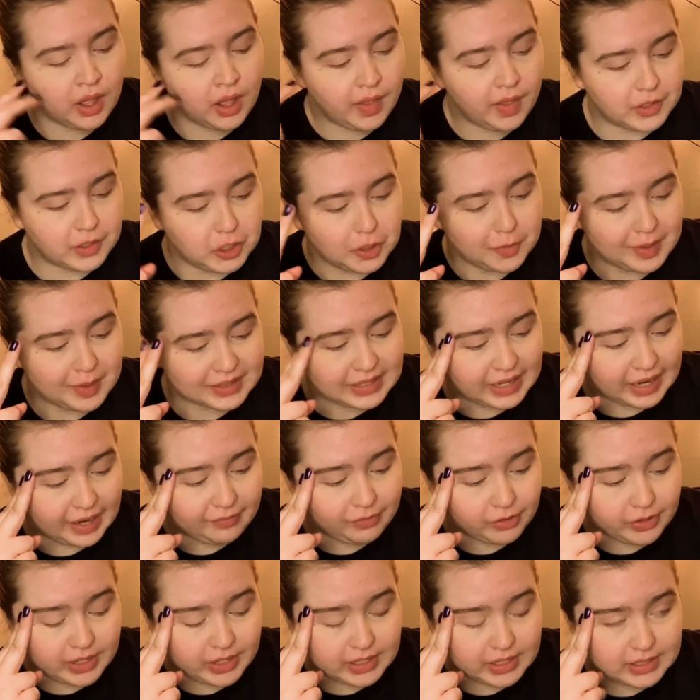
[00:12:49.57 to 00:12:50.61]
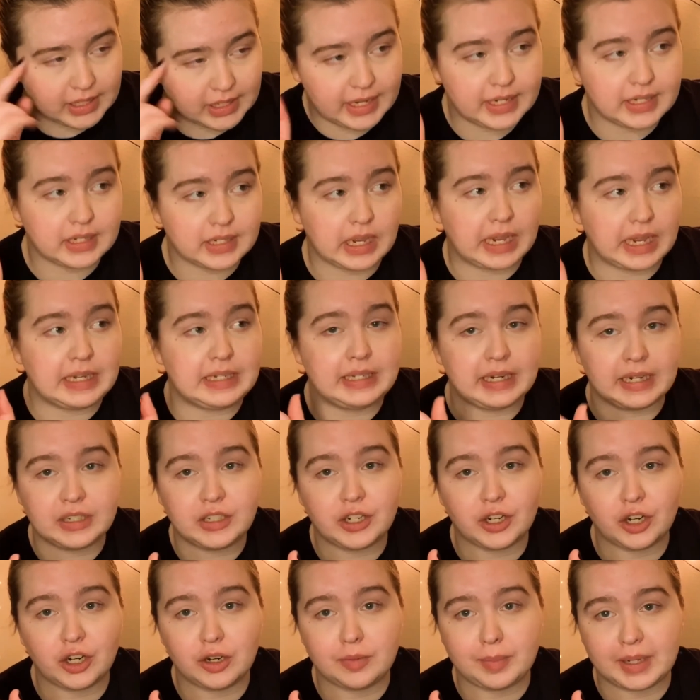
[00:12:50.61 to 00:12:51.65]
the two books that I have for this is Dead
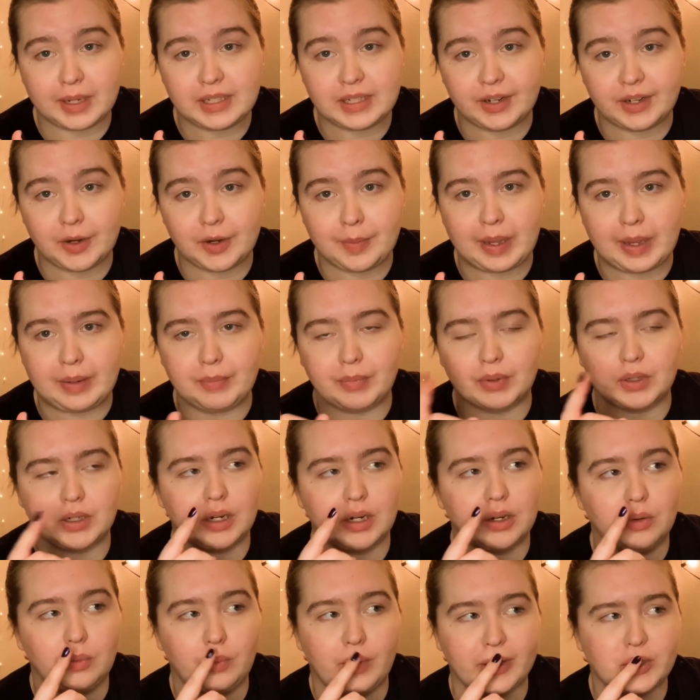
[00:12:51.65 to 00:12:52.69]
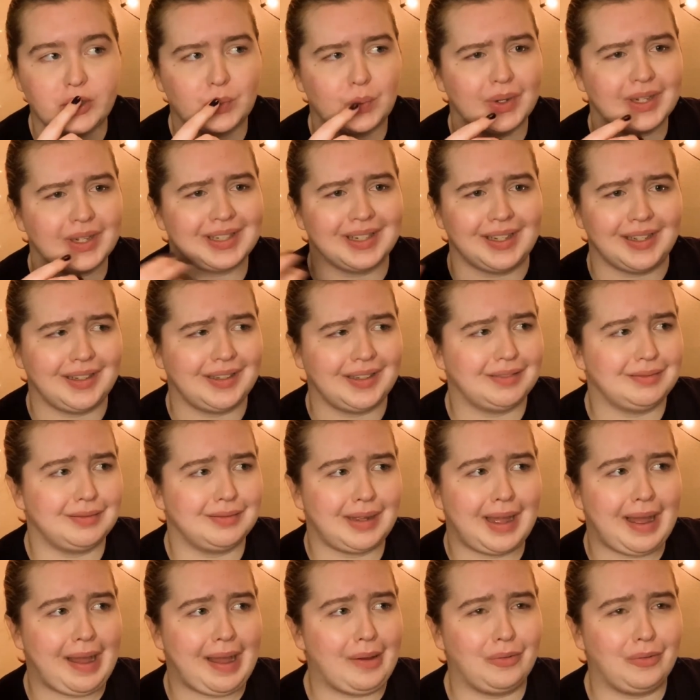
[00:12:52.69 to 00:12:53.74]
to Her by Sarah Pinborough, which was
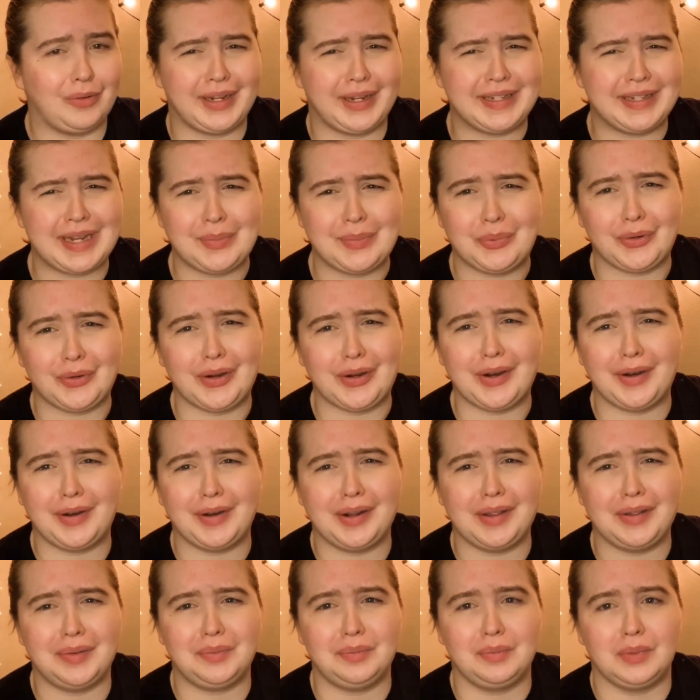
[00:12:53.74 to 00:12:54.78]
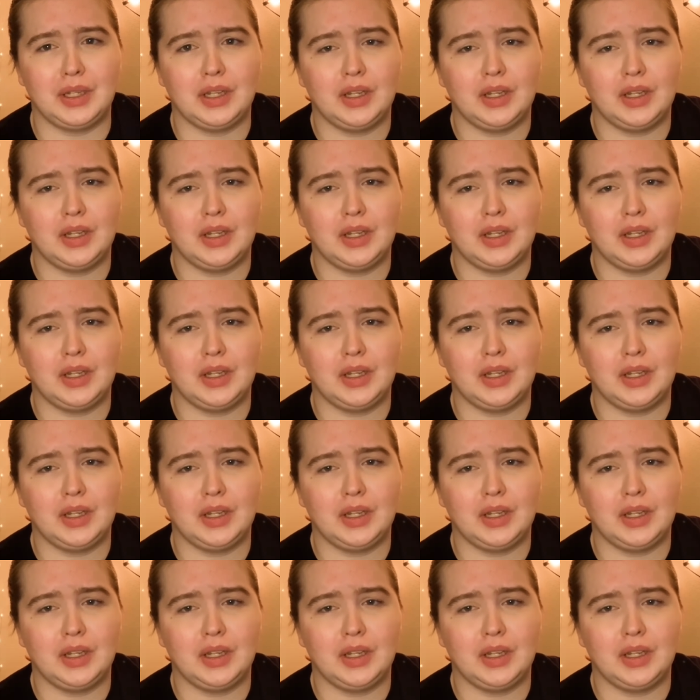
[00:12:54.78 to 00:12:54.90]
a contemporary